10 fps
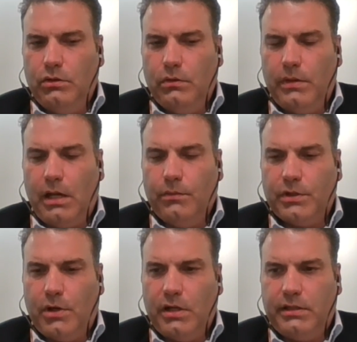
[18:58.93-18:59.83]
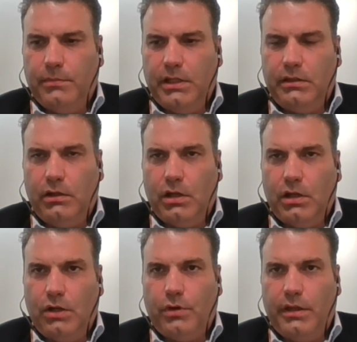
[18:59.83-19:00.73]
do that responsibly to
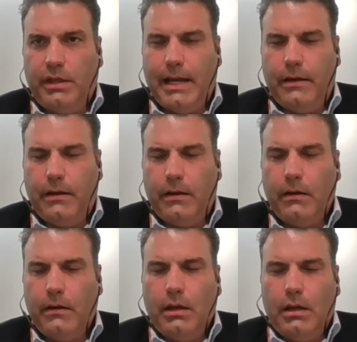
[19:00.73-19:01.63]
not draw the ire